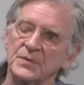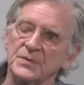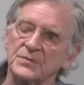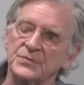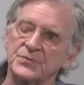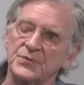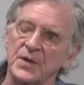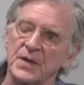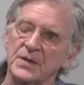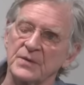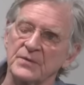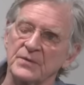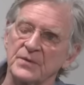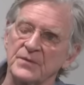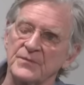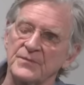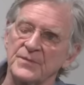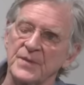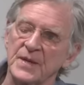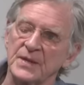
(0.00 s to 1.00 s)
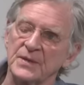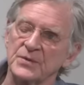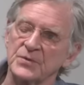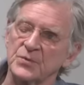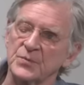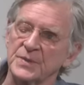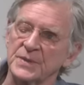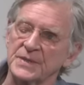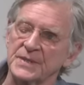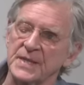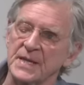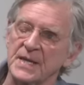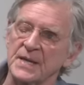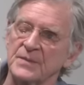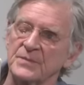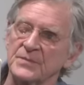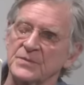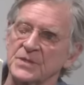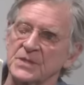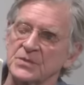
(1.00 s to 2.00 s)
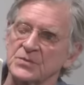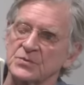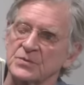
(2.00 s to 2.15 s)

trainer of men to be tamed, teacher